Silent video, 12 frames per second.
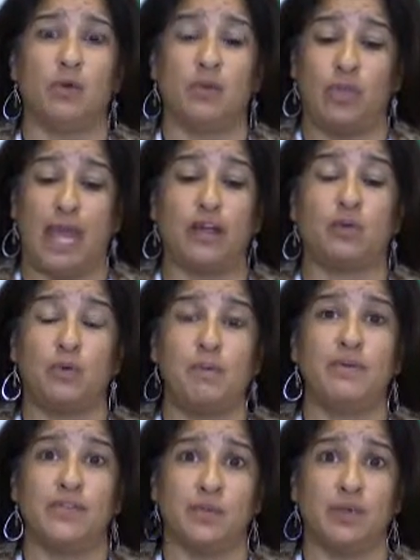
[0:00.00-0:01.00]
or that
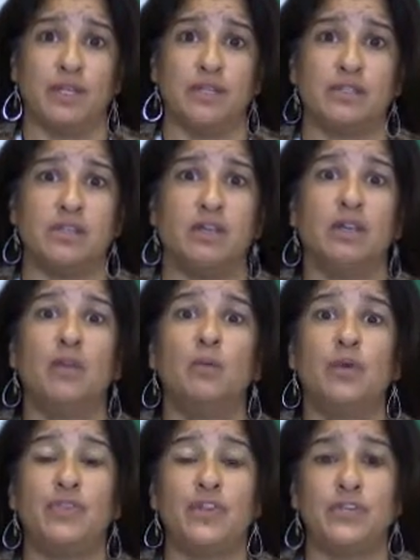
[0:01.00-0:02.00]
group of students
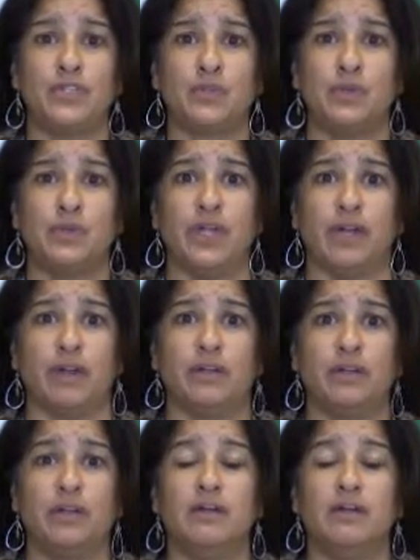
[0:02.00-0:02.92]
within a school year.